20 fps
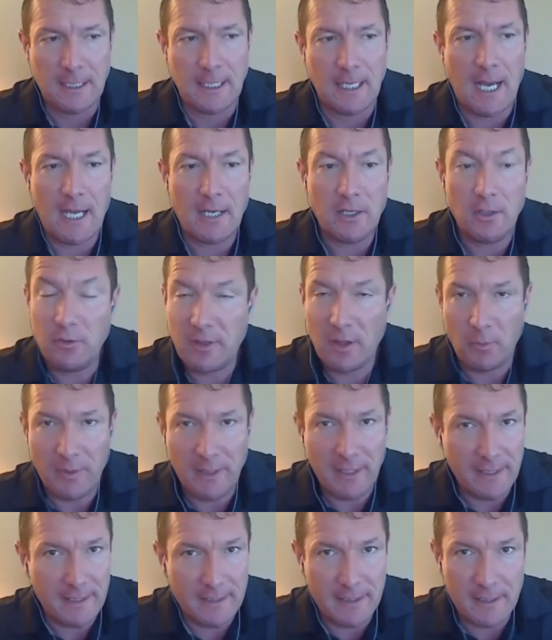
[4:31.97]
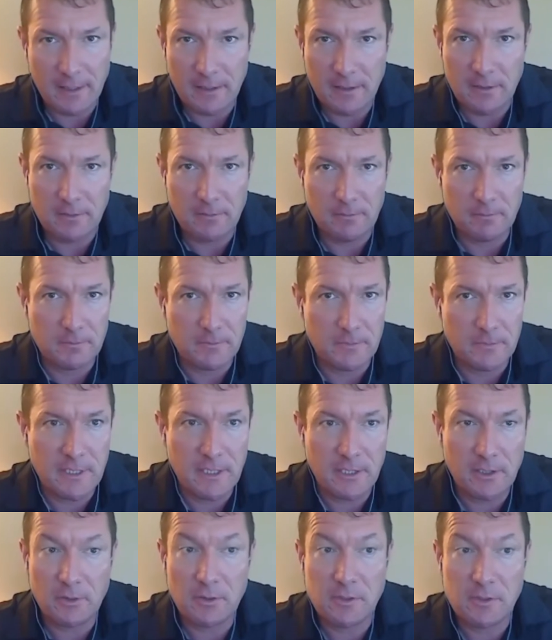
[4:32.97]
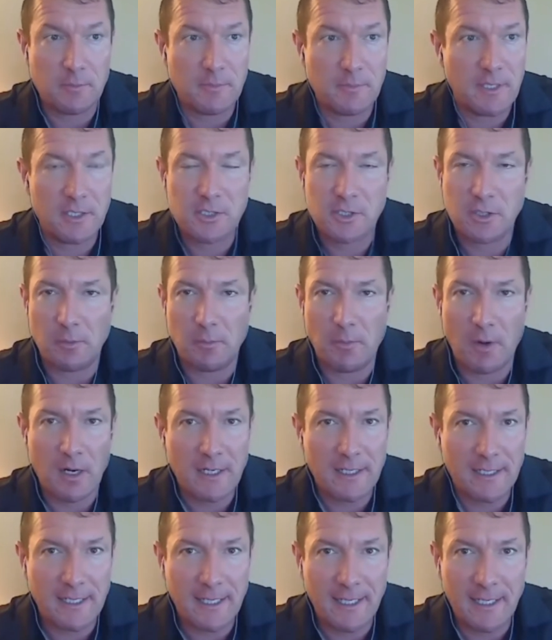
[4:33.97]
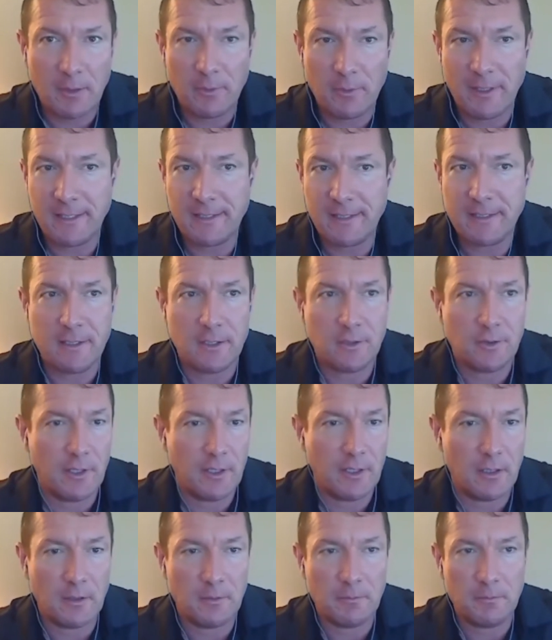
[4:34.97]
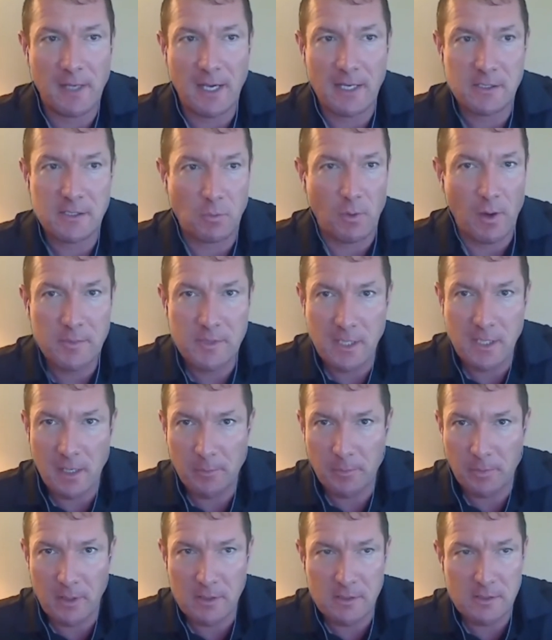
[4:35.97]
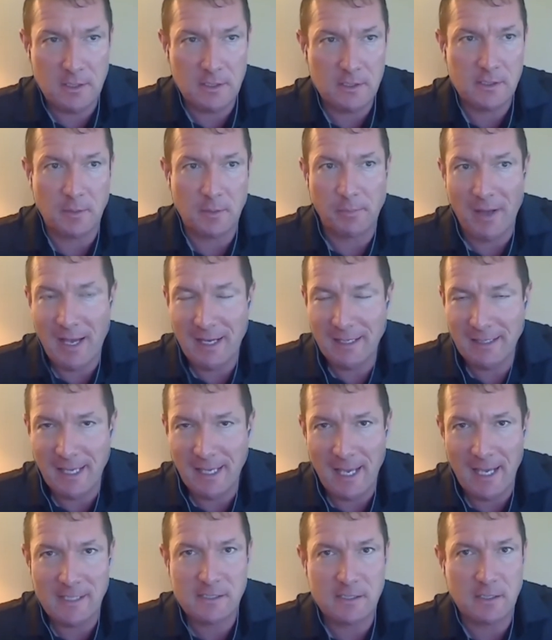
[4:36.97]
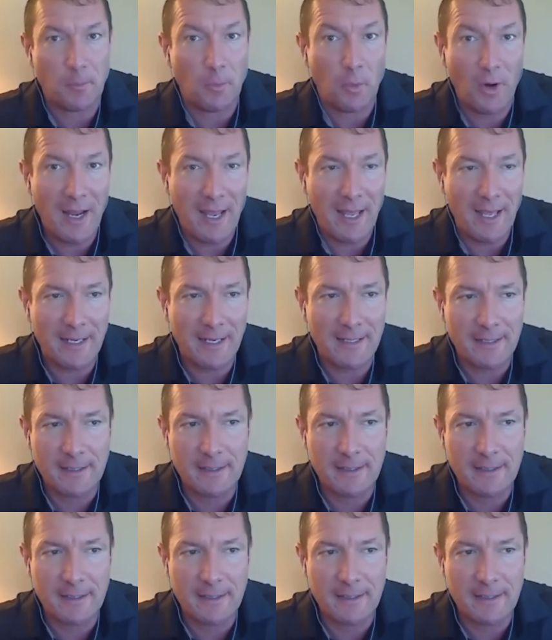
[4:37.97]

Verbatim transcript: I knew that we needed to do some digital marketing. We needed to create a nice website presence, a podcast, a brand.